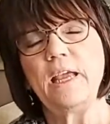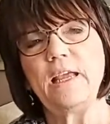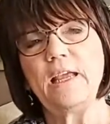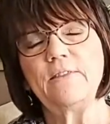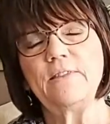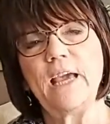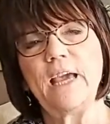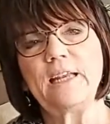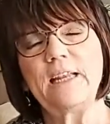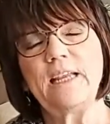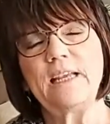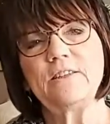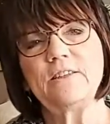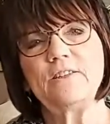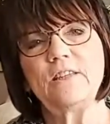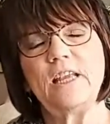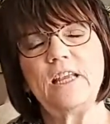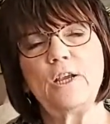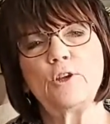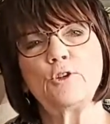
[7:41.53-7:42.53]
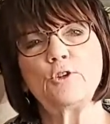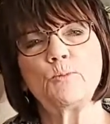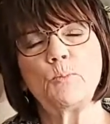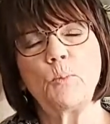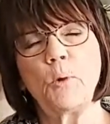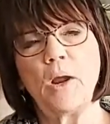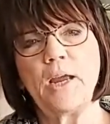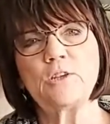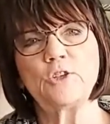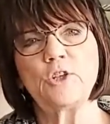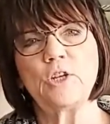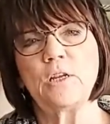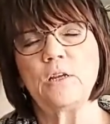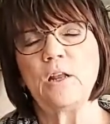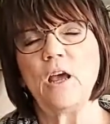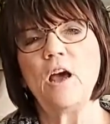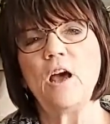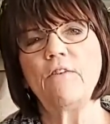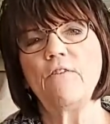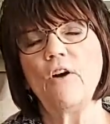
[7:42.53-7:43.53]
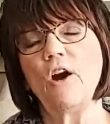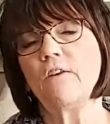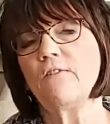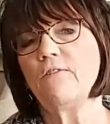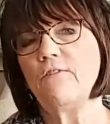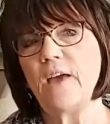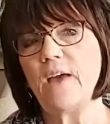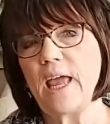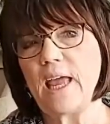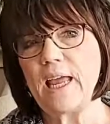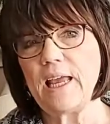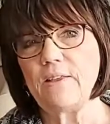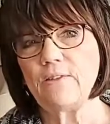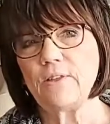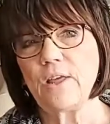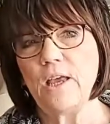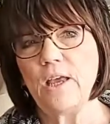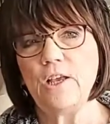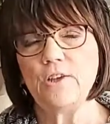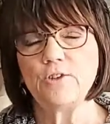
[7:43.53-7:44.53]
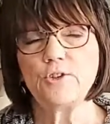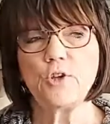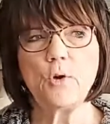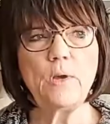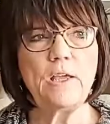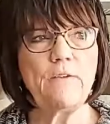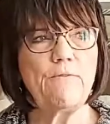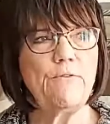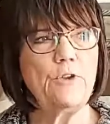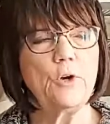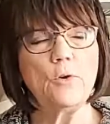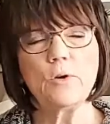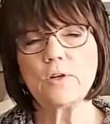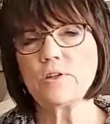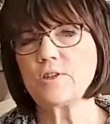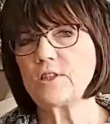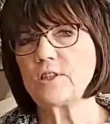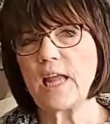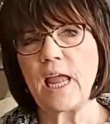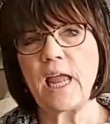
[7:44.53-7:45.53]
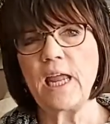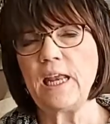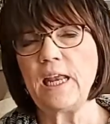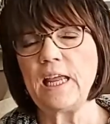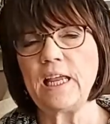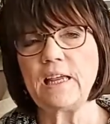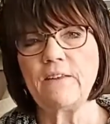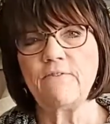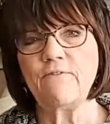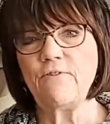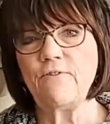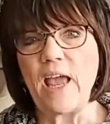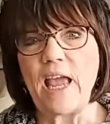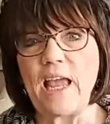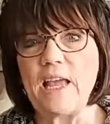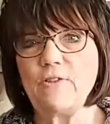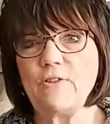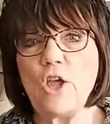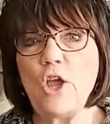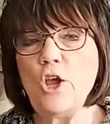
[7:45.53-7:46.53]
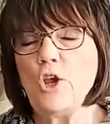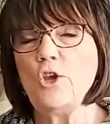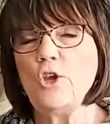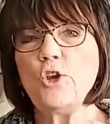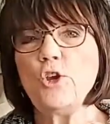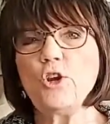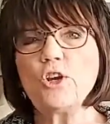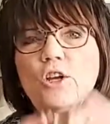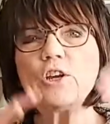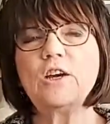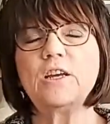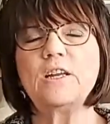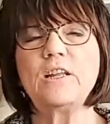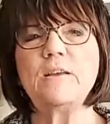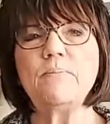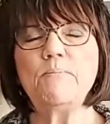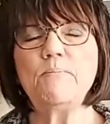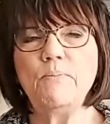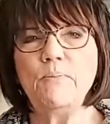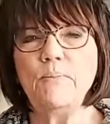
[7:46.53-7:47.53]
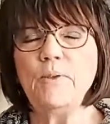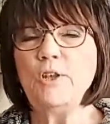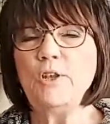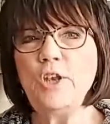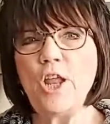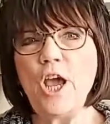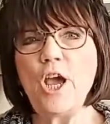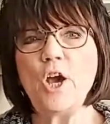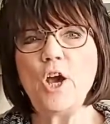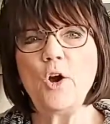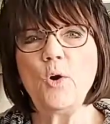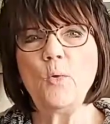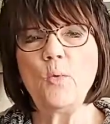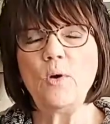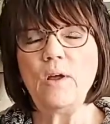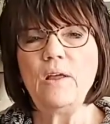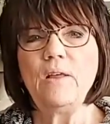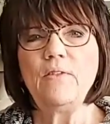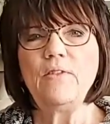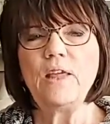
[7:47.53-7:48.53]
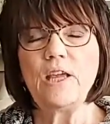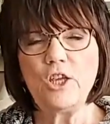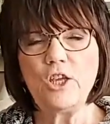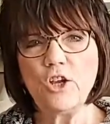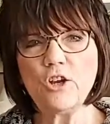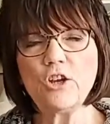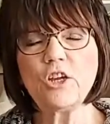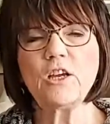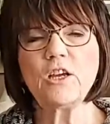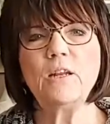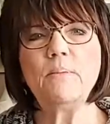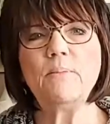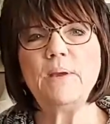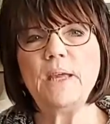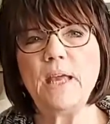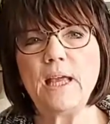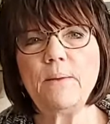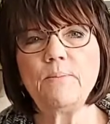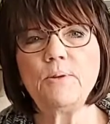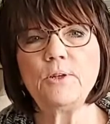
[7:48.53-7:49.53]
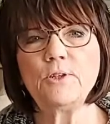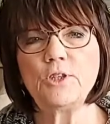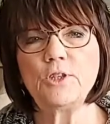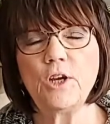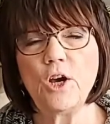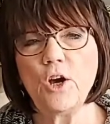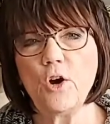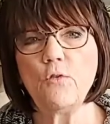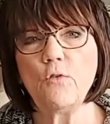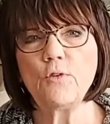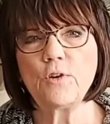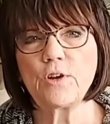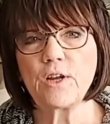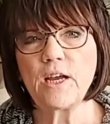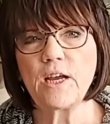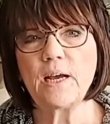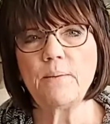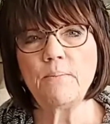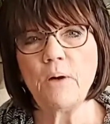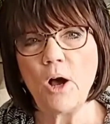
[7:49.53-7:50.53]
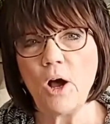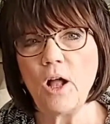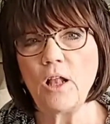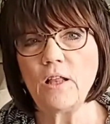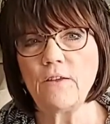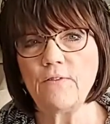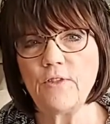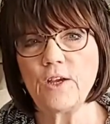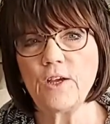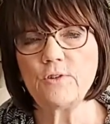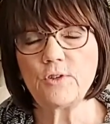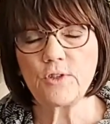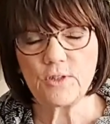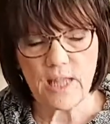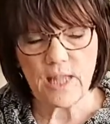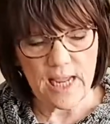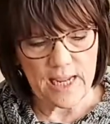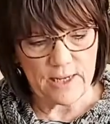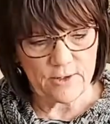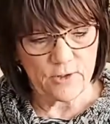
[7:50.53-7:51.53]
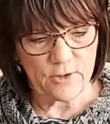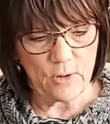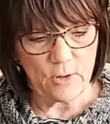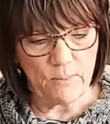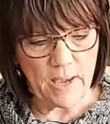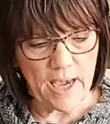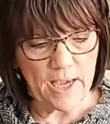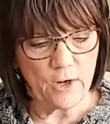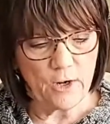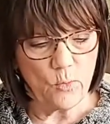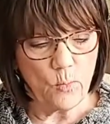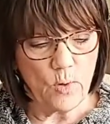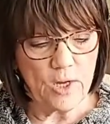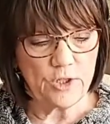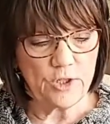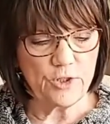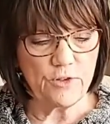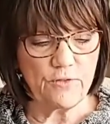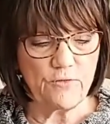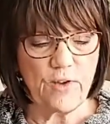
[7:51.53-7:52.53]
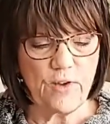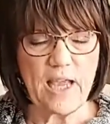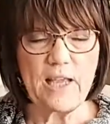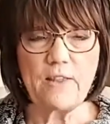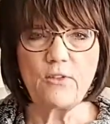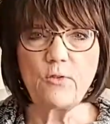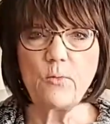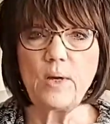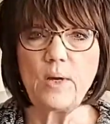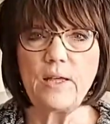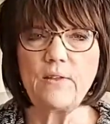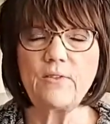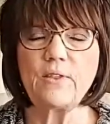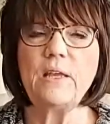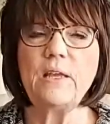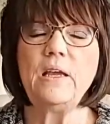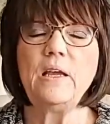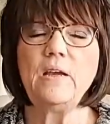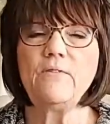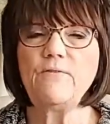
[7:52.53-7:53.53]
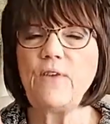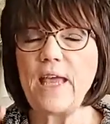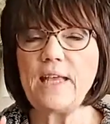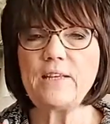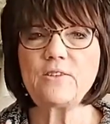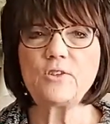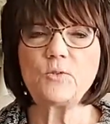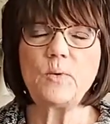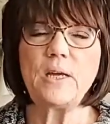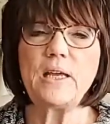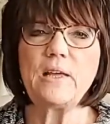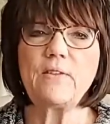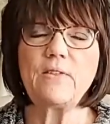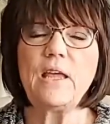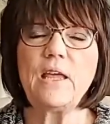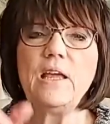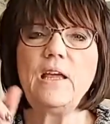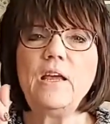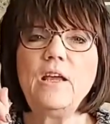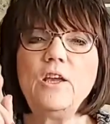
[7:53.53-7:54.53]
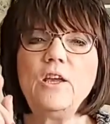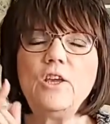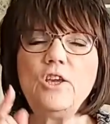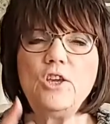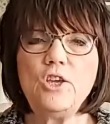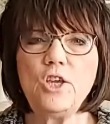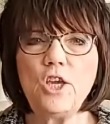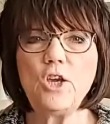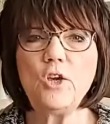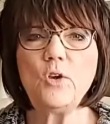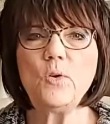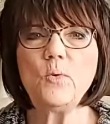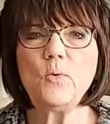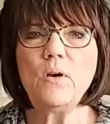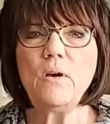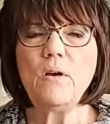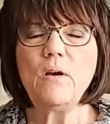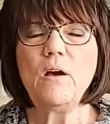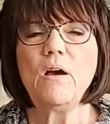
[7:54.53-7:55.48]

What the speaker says: that is the expression of our faith. So if you're standing in faith, you're going to know that you're going to be able to overcome all of those things, no matter what you're faced with. You